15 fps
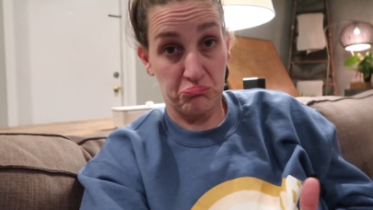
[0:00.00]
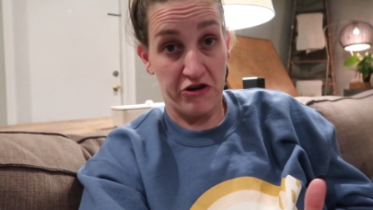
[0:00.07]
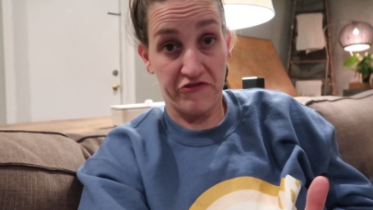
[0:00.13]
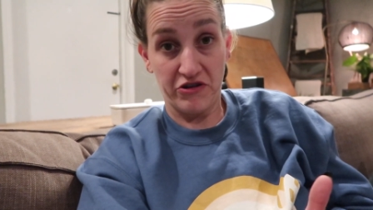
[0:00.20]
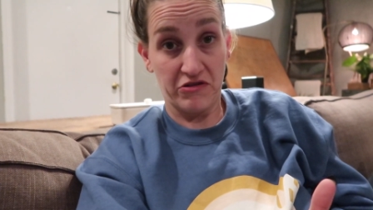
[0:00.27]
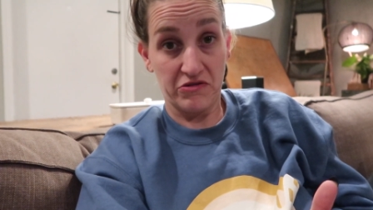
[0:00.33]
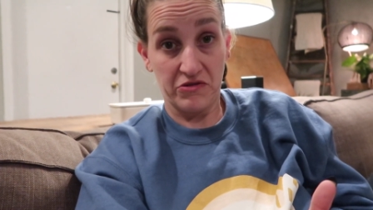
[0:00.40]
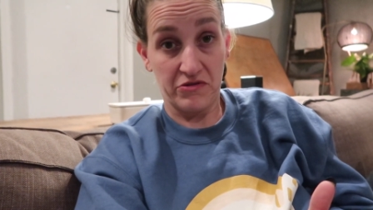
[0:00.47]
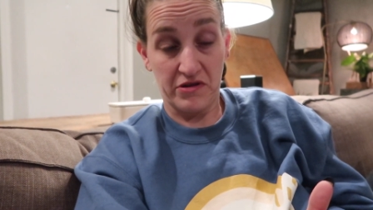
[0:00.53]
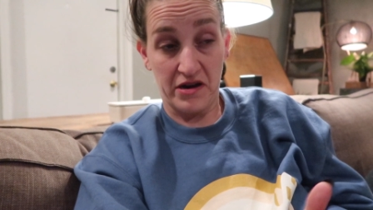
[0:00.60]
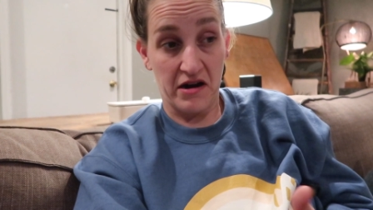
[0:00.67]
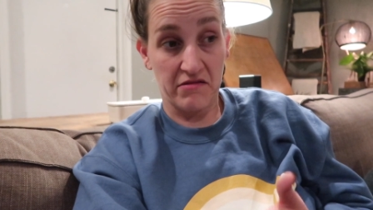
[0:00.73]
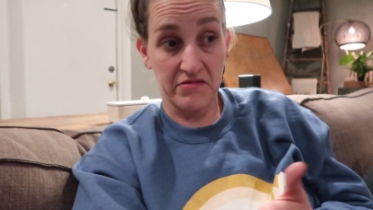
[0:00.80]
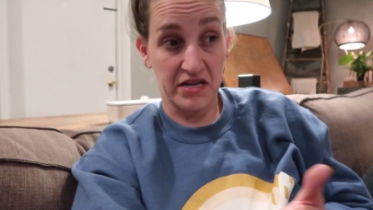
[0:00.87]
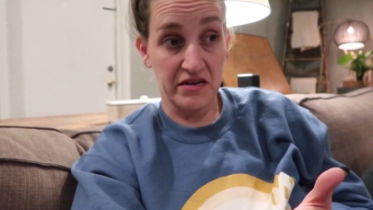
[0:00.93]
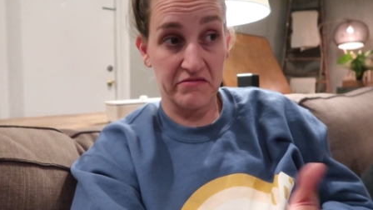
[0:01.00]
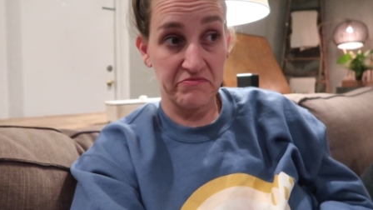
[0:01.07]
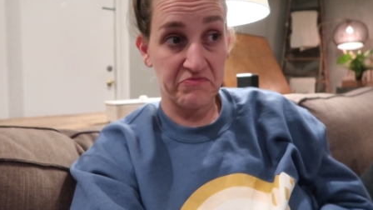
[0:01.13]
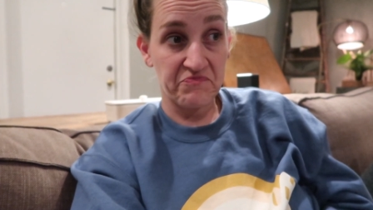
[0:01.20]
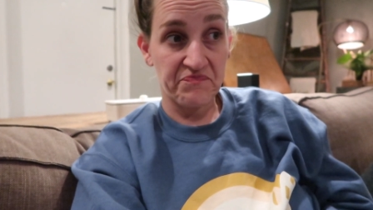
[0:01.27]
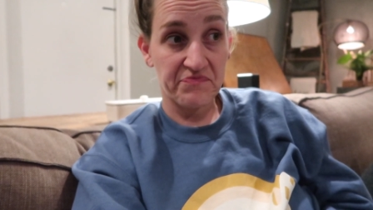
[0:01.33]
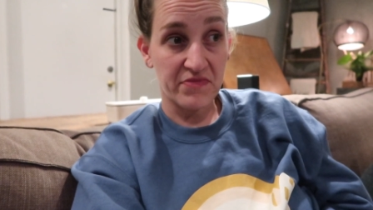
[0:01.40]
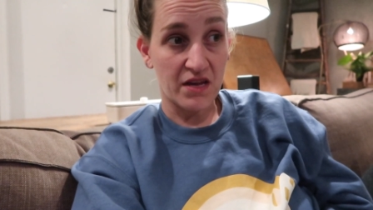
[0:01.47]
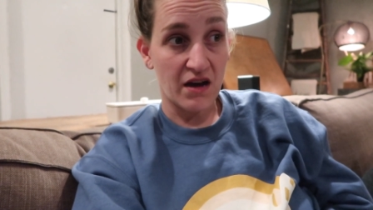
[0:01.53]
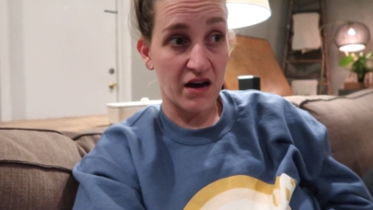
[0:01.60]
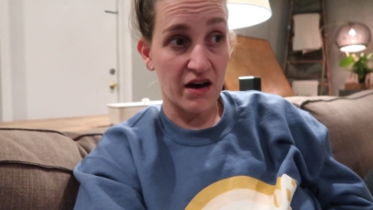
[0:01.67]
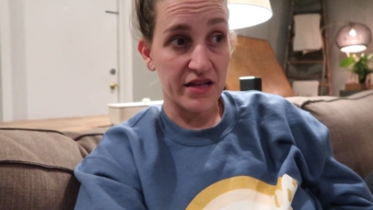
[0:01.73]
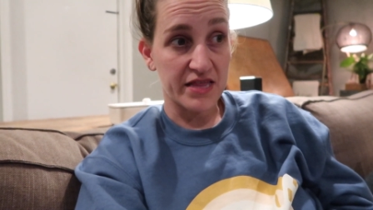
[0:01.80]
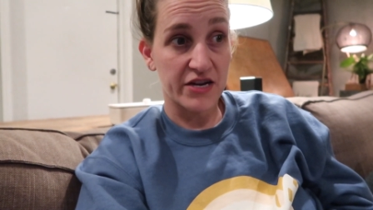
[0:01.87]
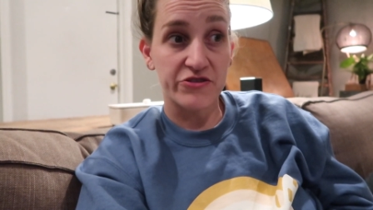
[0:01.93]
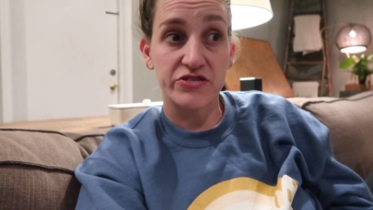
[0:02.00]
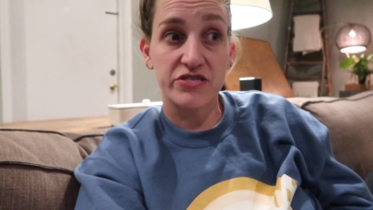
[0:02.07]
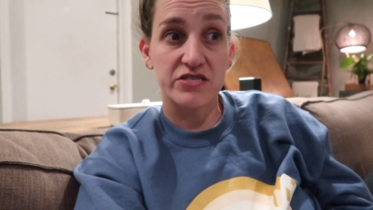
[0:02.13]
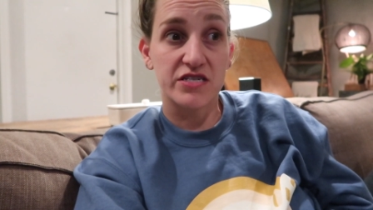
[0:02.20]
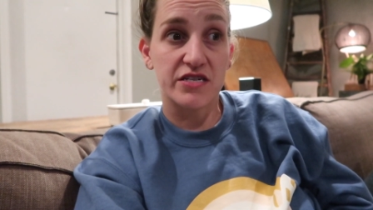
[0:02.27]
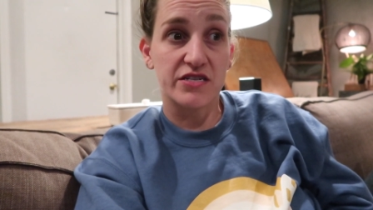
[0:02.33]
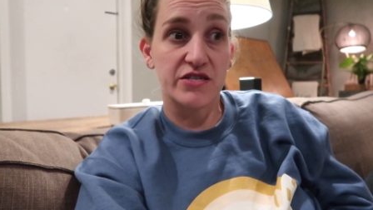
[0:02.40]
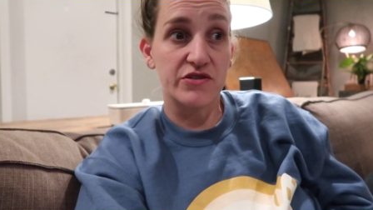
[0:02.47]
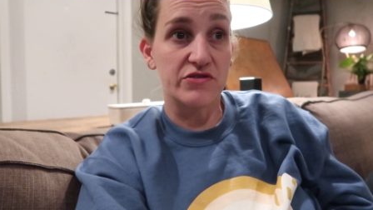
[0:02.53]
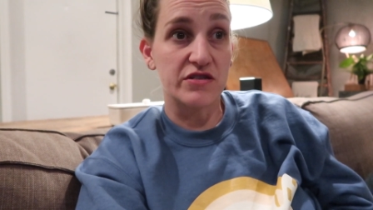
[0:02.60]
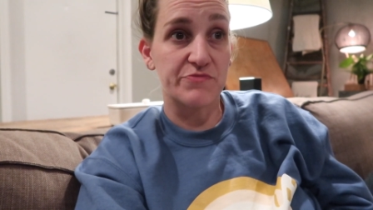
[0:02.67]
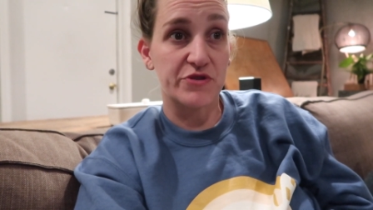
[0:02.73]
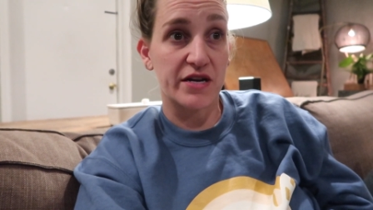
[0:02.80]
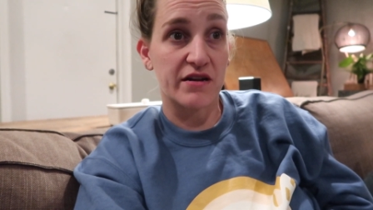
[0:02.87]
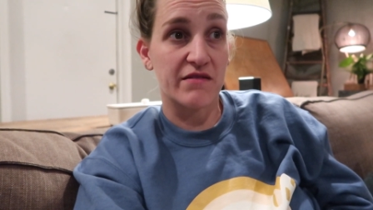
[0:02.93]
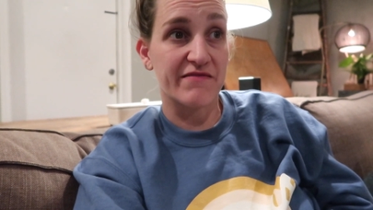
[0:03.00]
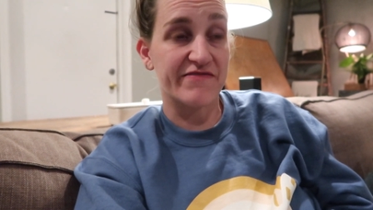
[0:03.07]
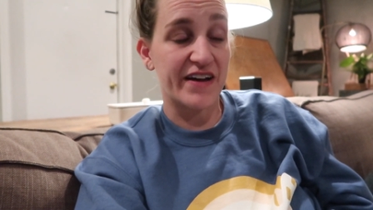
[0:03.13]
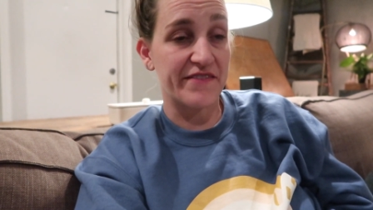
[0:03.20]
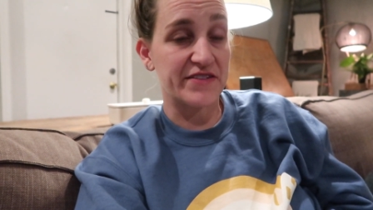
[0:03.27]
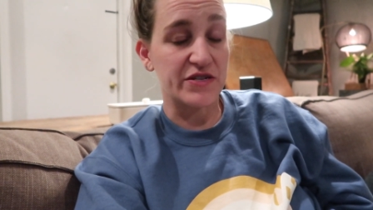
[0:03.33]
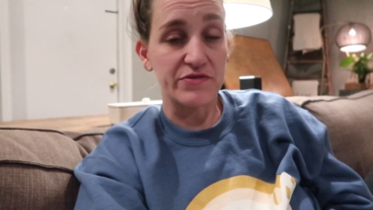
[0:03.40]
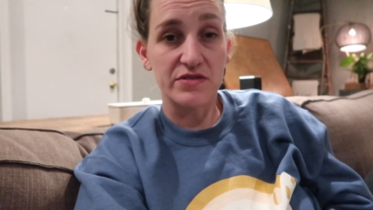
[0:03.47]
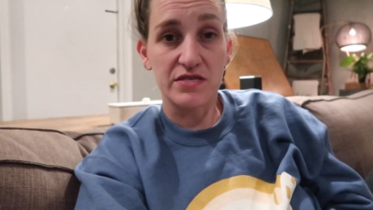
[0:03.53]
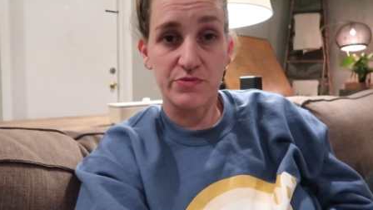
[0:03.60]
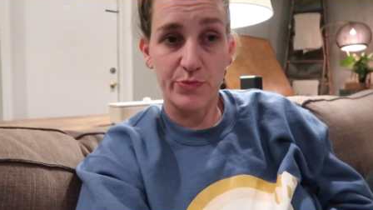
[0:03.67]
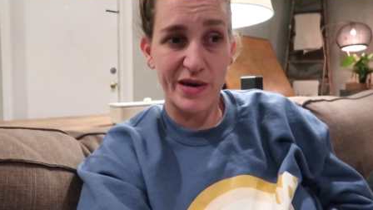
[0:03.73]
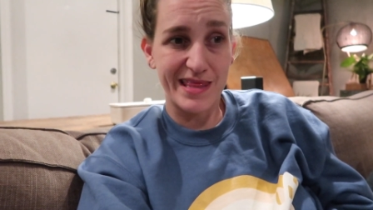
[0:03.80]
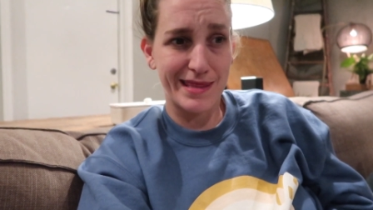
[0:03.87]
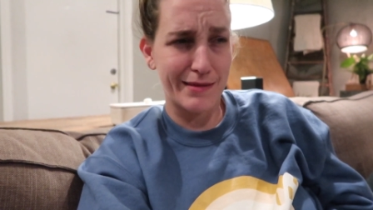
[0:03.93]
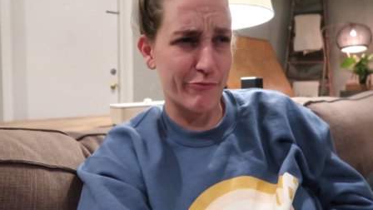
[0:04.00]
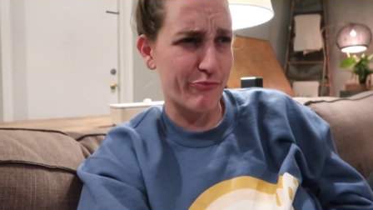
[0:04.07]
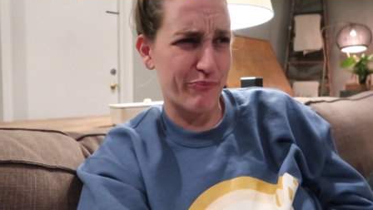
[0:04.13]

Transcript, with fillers: if you don't know who they are, then uh, they're just a YouTube channel, five dudes with